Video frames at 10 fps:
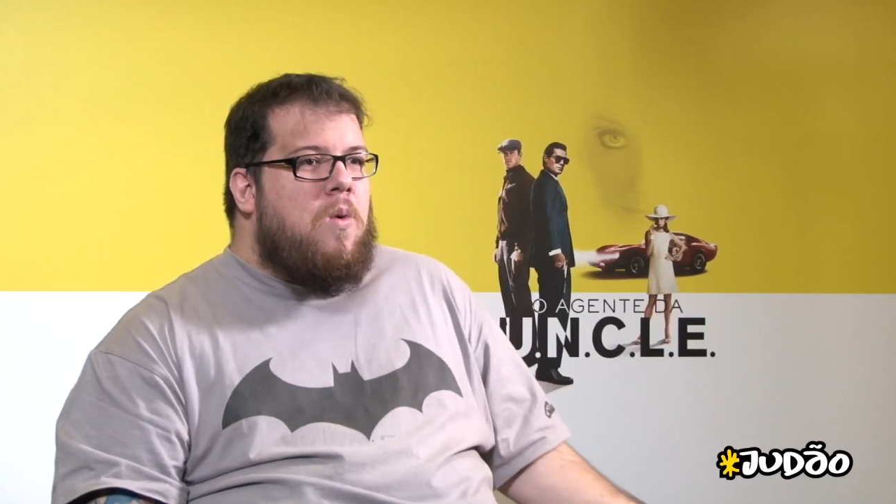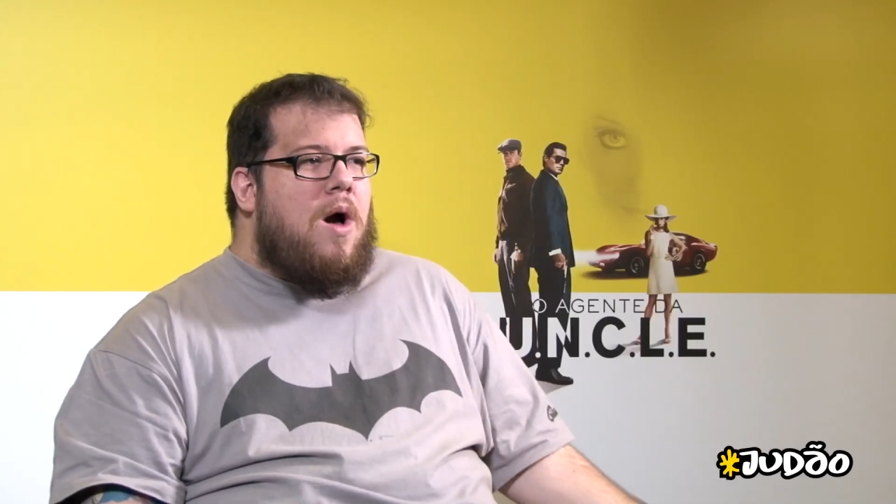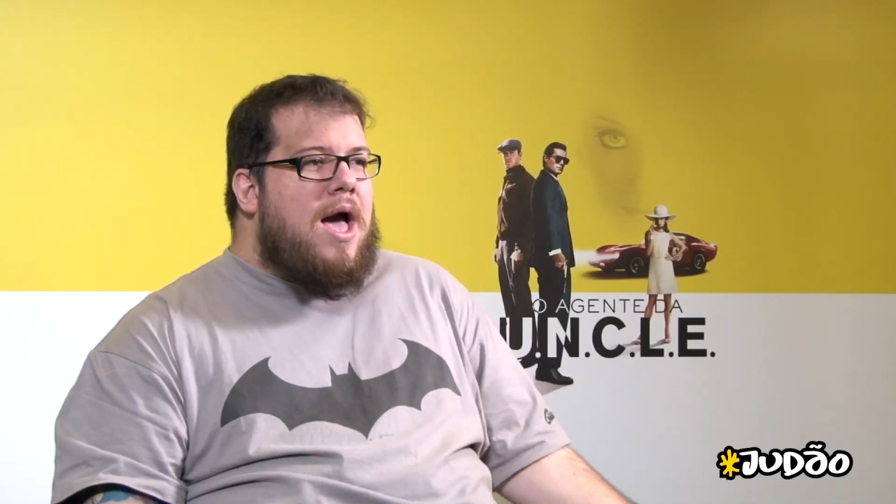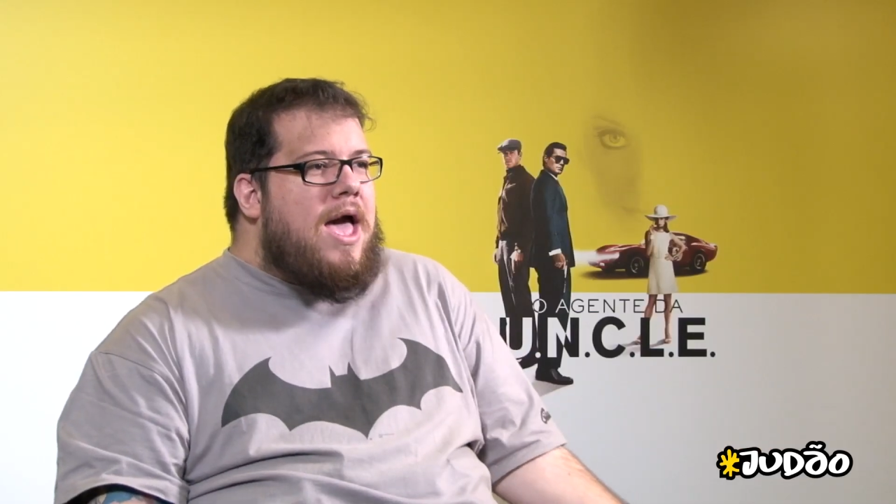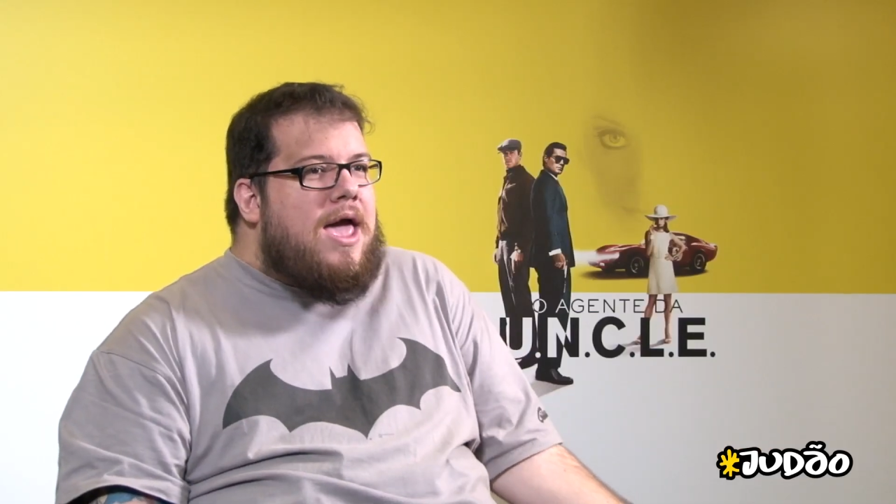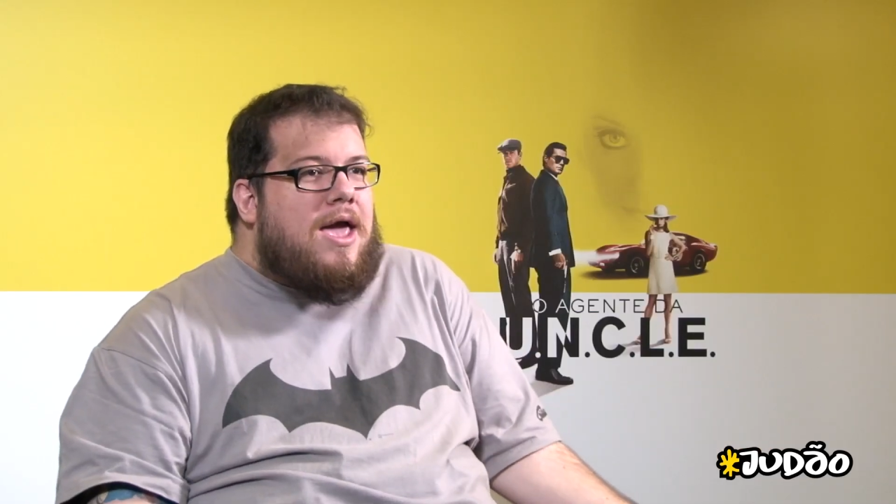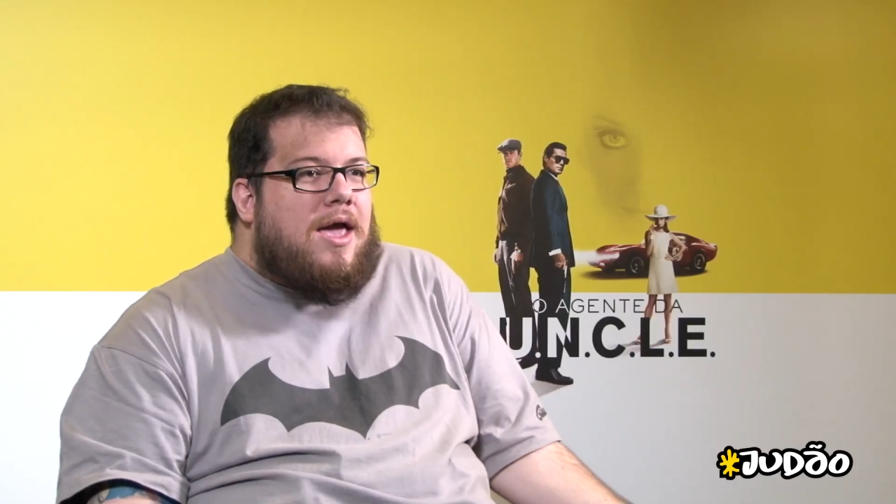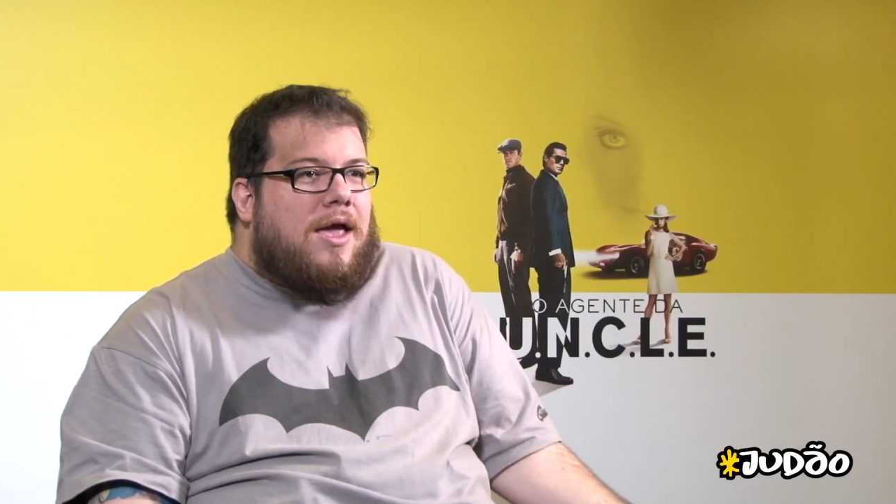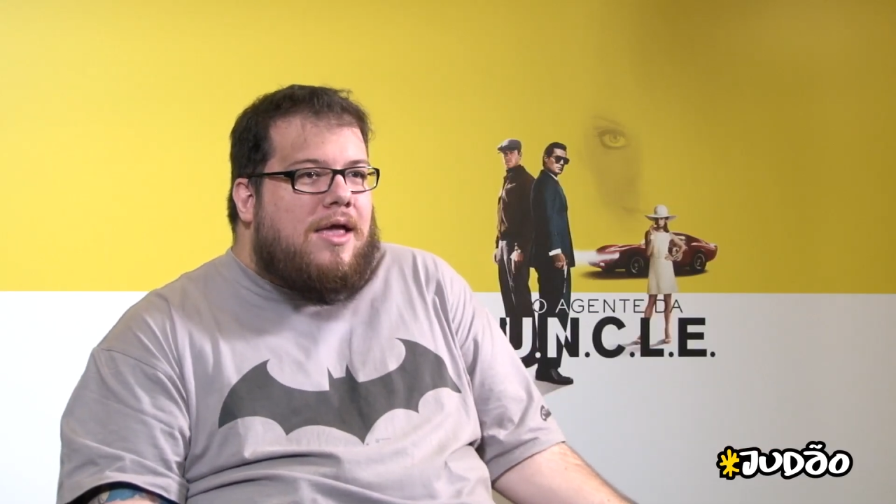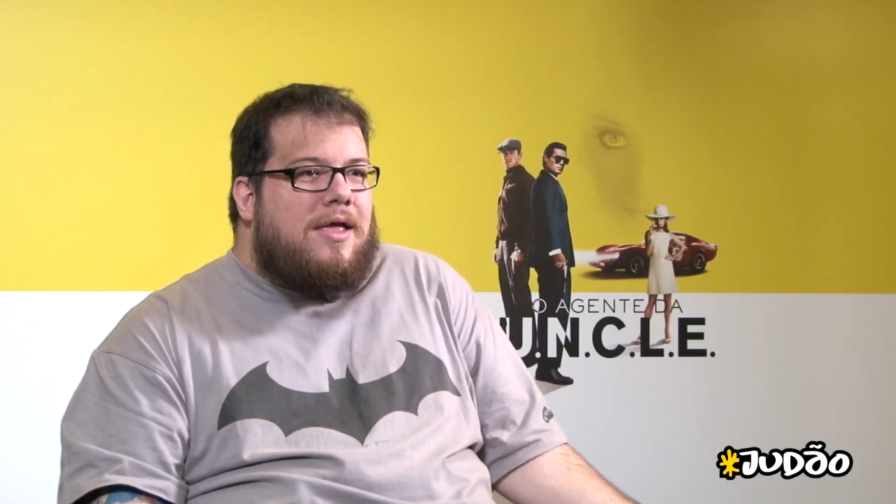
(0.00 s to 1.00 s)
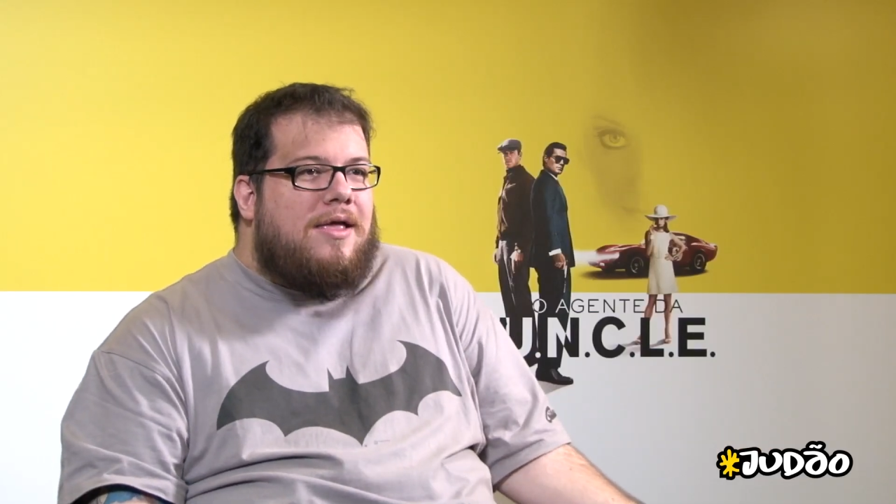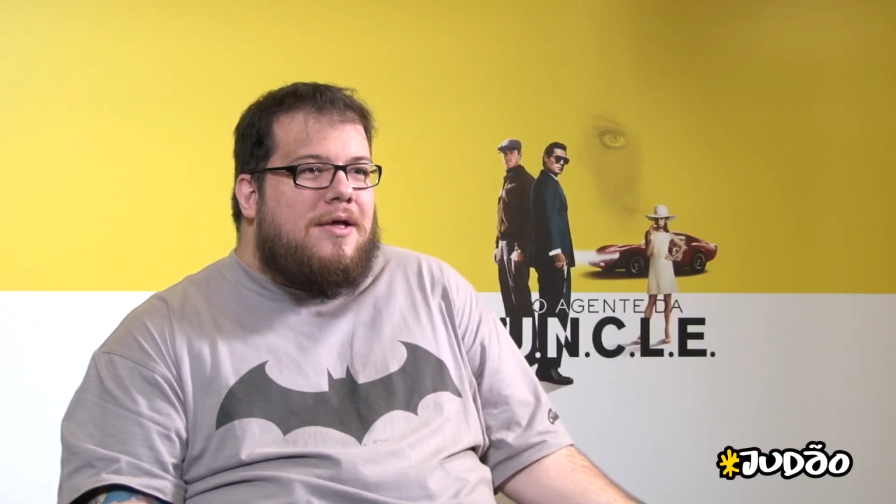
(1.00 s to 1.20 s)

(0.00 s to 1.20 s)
Yeah. Why?